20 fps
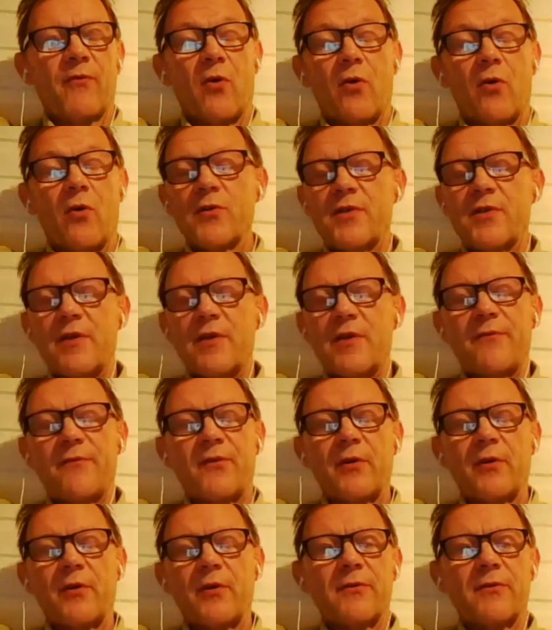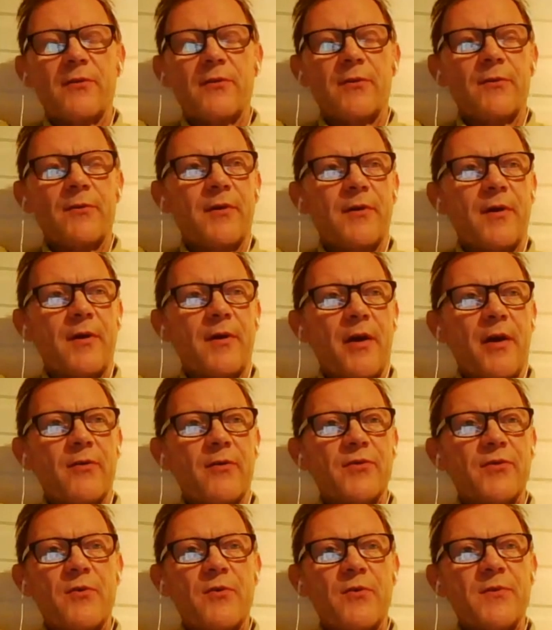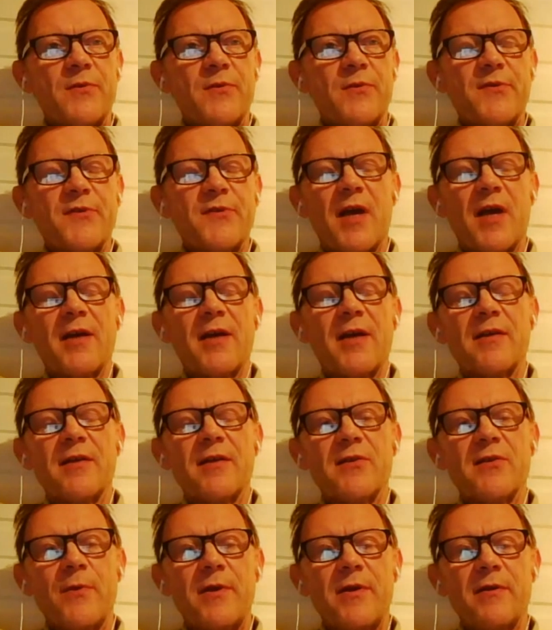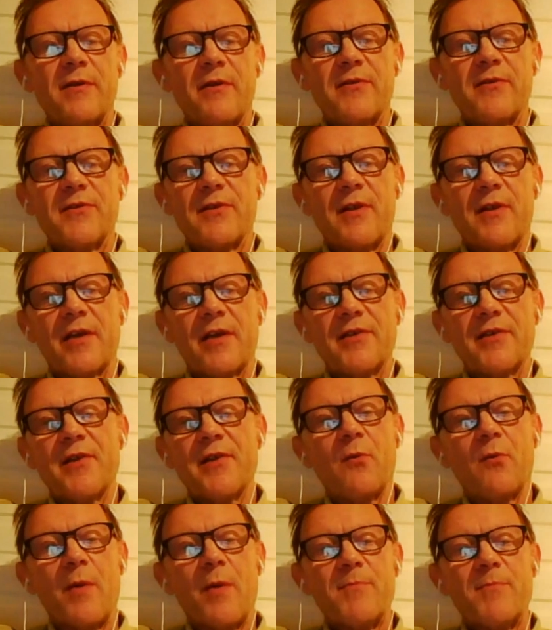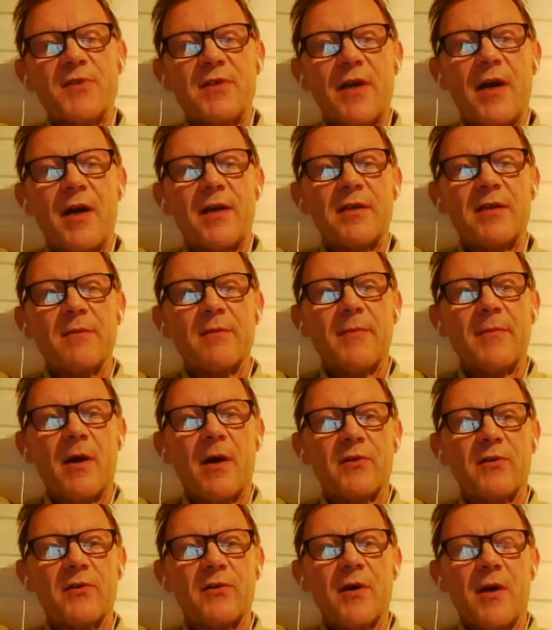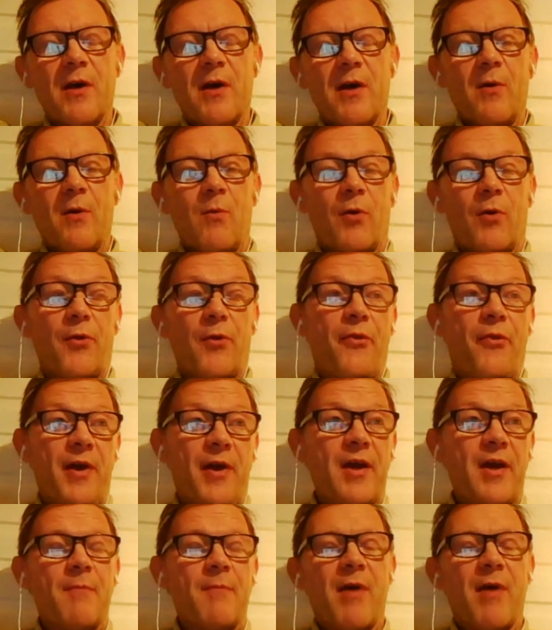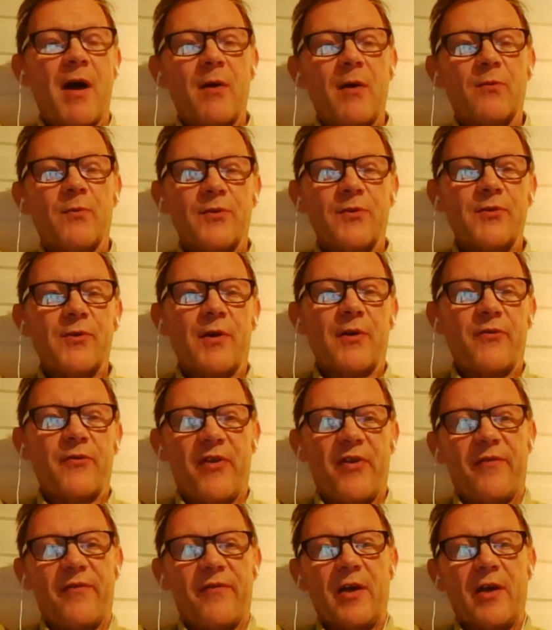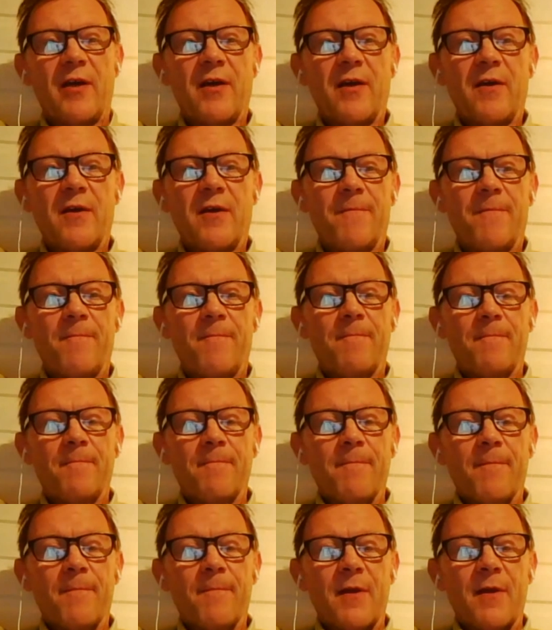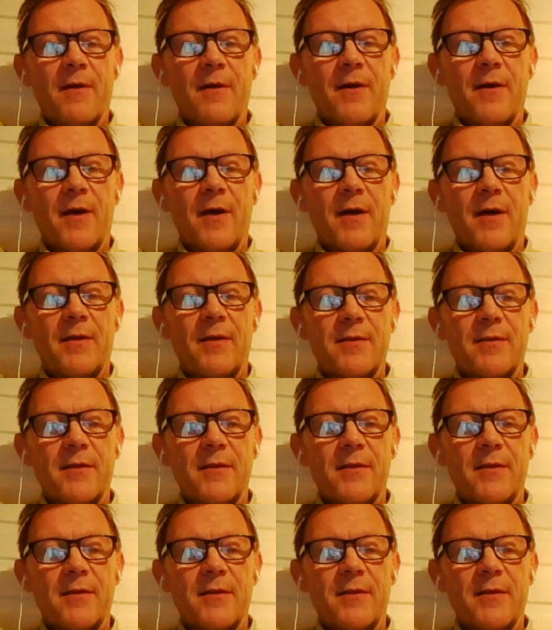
course, if you look to the Ecotourism Society in Sweden, there's an excellent website about what to think about what you are traveling. And